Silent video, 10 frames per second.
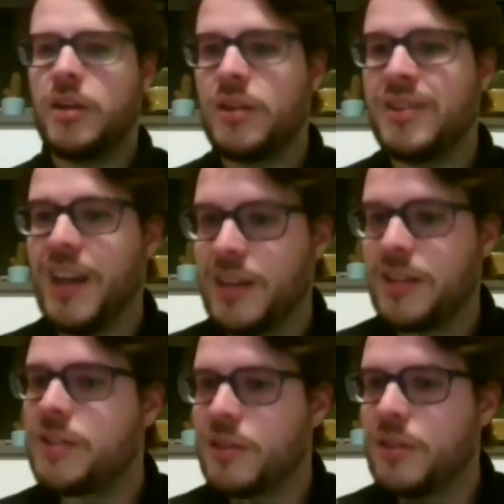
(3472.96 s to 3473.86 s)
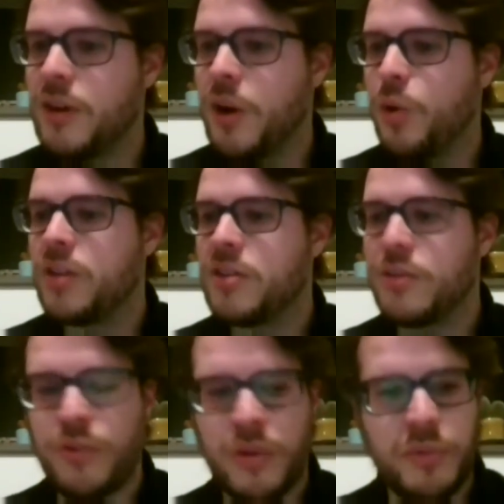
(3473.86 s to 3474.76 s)
tax holdings
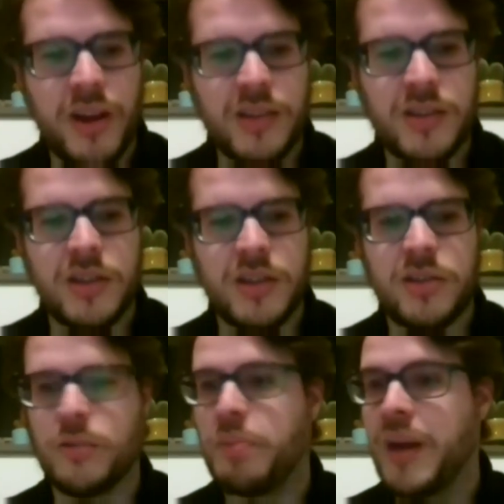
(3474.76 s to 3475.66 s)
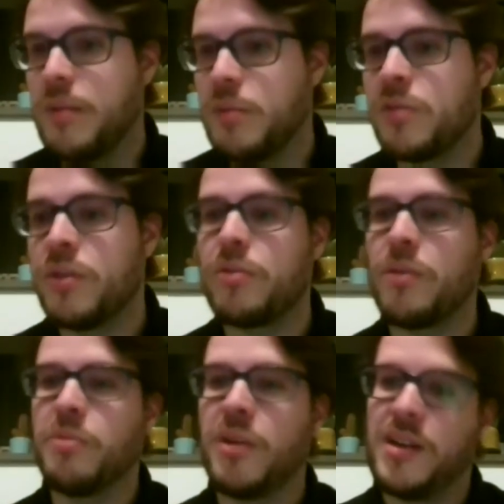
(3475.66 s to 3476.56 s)
of crypto assets, or payments with
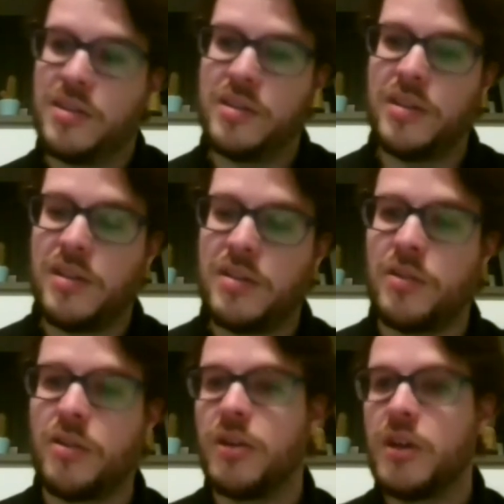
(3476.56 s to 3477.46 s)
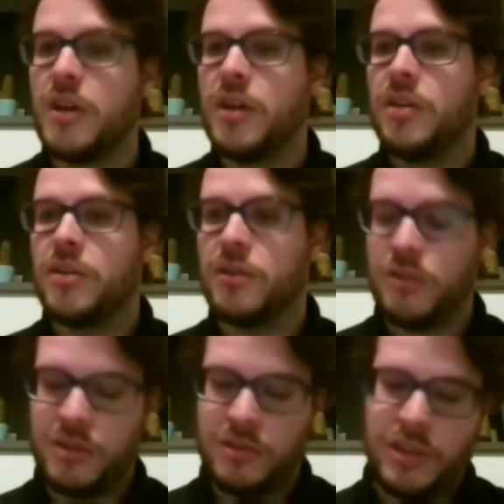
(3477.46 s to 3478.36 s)
crypto assets, or
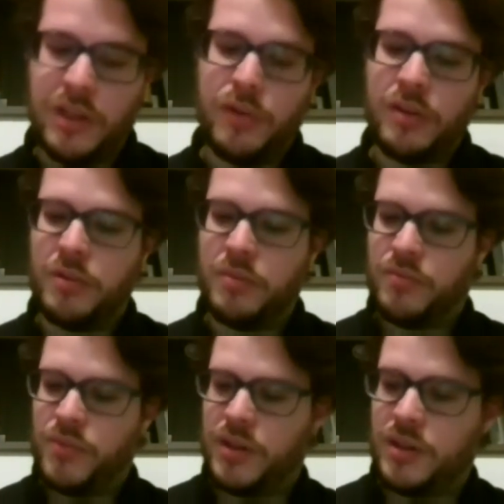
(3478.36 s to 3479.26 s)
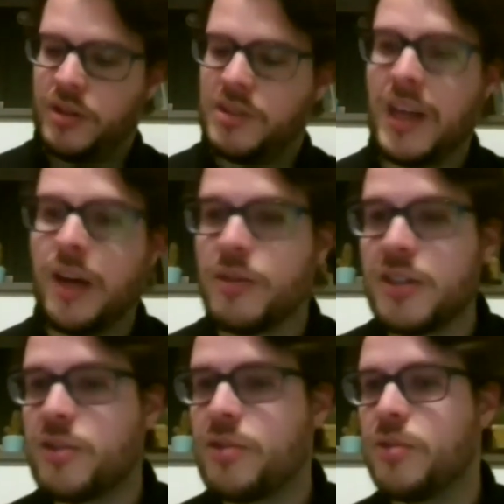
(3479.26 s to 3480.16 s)
giving
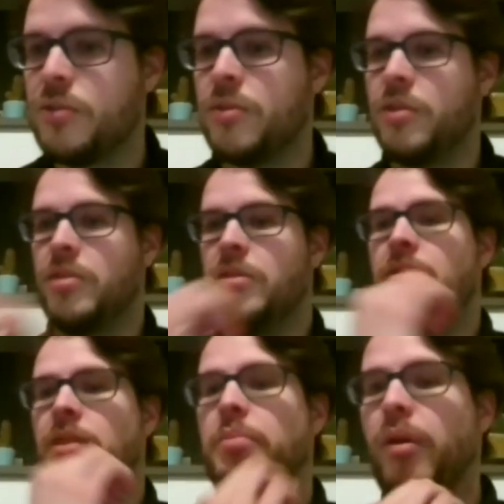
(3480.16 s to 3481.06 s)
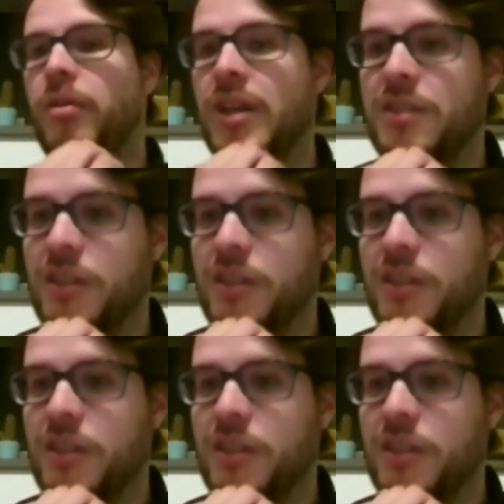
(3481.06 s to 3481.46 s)
salaries to employees in